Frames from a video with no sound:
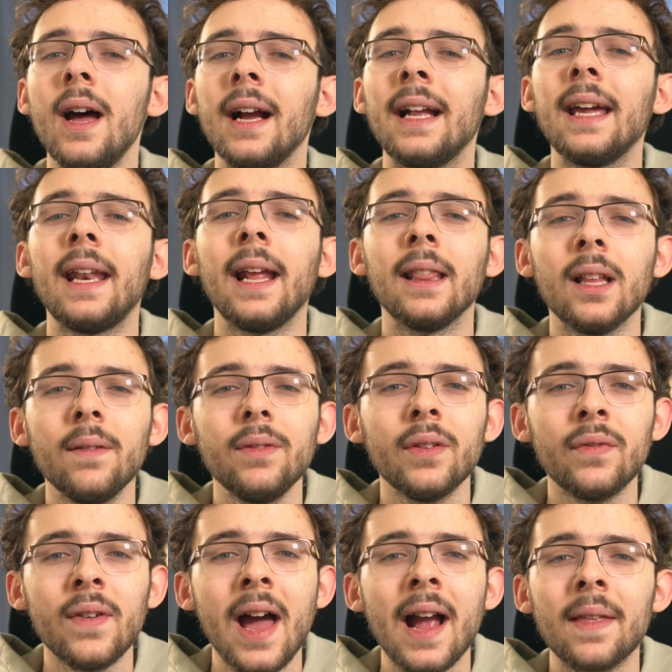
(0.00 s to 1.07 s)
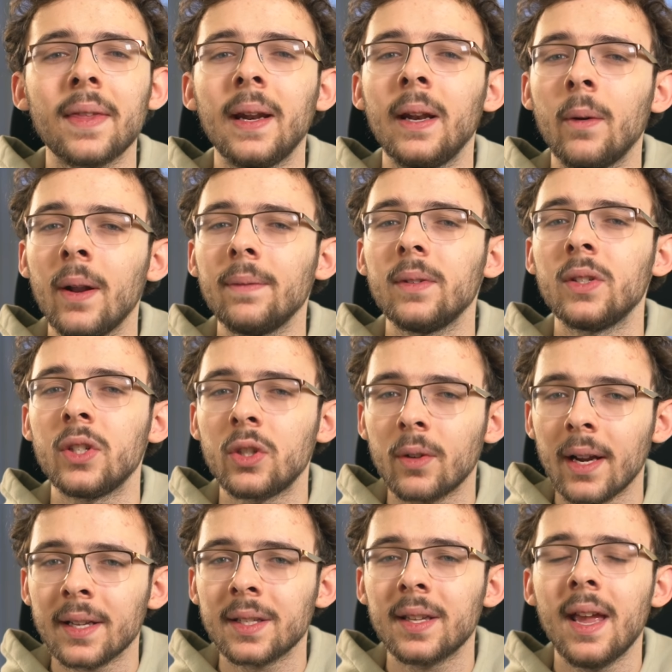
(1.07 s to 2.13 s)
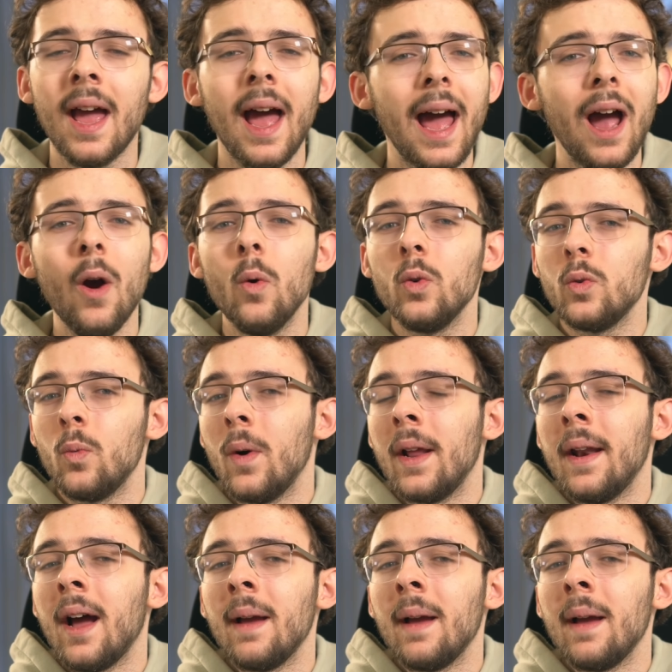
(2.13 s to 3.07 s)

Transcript: again, I love the fact that I don't have to stress out when